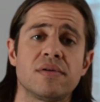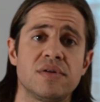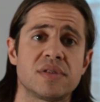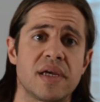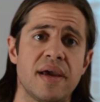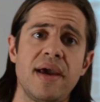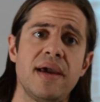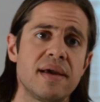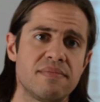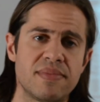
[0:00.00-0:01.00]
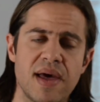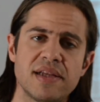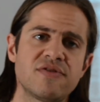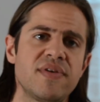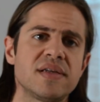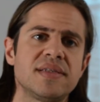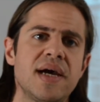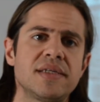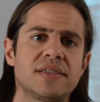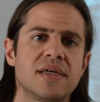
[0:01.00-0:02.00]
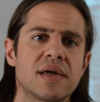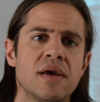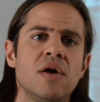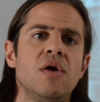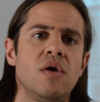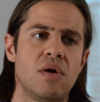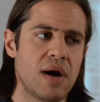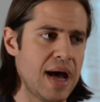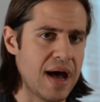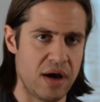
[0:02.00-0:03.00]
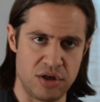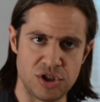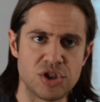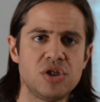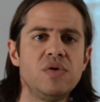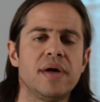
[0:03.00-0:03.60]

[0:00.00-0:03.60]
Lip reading: and you say, hey, that's fantastic. How did you do